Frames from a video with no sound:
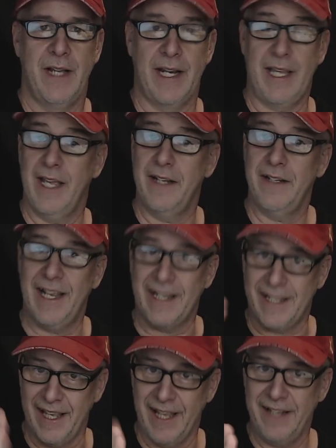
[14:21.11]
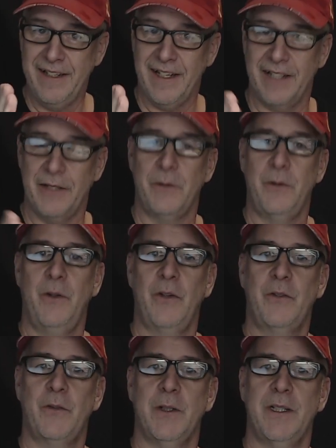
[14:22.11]
Again, again, I don't do
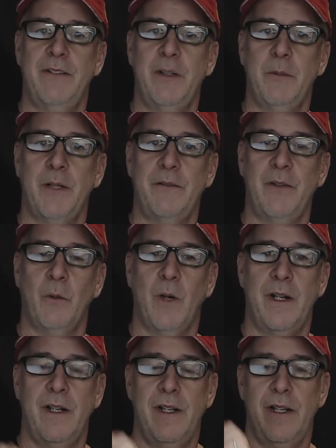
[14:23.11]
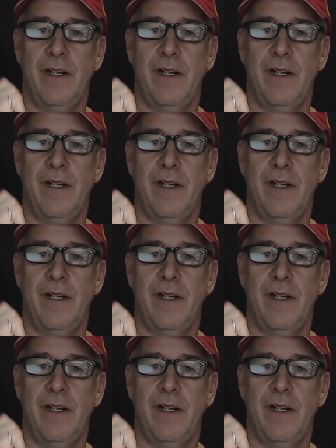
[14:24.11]
this for a living, but if you want to